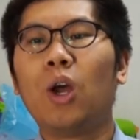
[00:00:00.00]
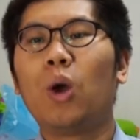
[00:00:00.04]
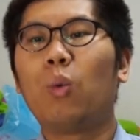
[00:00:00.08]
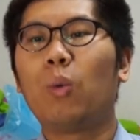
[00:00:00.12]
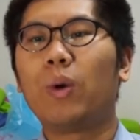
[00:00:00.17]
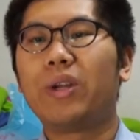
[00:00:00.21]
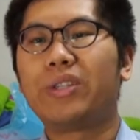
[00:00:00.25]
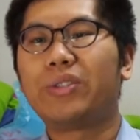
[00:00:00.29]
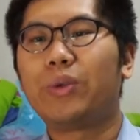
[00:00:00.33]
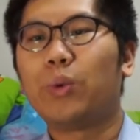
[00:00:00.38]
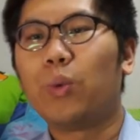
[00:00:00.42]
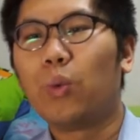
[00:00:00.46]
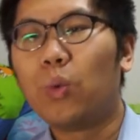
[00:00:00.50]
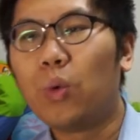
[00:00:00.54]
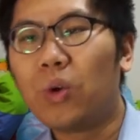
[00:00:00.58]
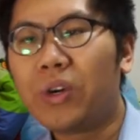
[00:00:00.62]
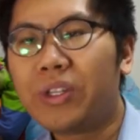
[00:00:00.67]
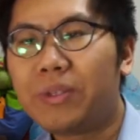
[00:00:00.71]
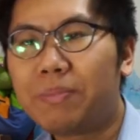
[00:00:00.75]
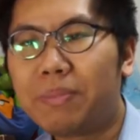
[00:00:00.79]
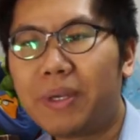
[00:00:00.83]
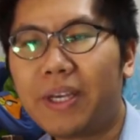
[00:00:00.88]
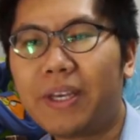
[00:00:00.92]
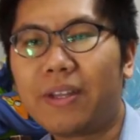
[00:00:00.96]
which
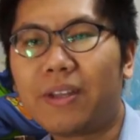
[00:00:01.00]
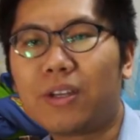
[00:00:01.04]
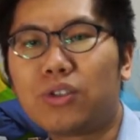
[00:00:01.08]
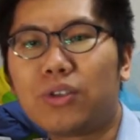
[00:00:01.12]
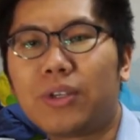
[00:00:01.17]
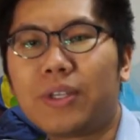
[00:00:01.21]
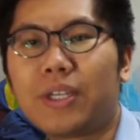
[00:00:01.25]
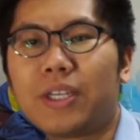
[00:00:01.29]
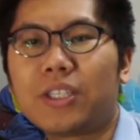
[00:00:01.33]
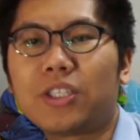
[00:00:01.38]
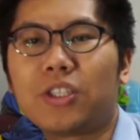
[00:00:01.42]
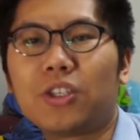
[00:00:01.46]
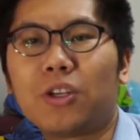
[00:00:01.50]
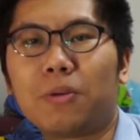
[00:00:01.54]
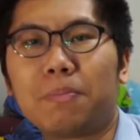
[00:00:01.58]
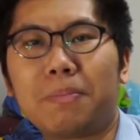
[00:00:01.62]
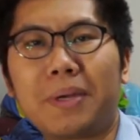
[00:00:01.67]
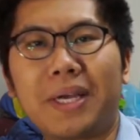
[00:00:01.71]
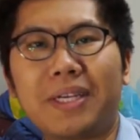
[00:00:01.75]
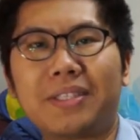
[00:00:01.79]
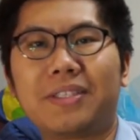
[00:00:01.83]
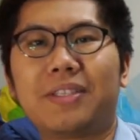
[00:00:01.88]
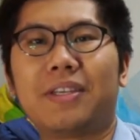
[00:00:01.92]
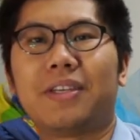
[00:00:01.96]
would be the traditional
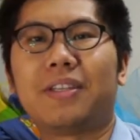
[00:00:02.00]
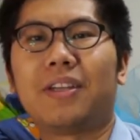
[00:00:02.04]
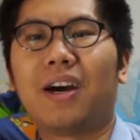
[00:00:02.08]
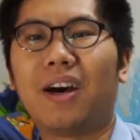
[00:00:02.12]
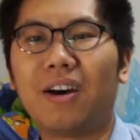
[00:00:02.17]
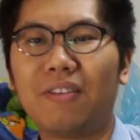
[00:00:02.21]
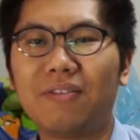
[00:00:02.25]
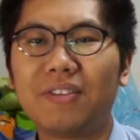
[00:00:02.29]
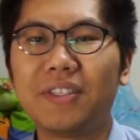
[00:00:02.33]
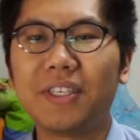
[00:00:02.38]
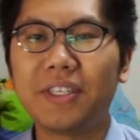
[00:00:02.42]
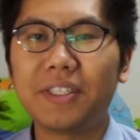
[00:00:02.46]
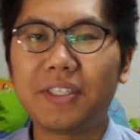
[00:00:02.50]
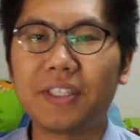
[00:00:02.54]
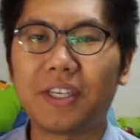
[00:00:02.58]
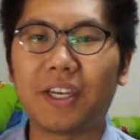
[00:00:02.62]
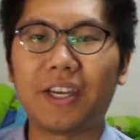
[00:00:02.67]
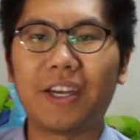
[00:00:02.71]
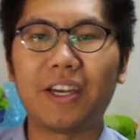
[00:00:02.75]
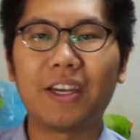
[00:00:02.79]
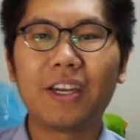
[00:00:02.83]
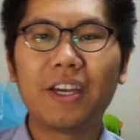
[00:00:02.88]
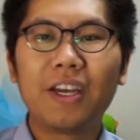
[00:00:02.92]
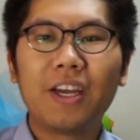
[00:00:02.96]
method of
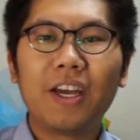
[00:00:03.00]
teaching,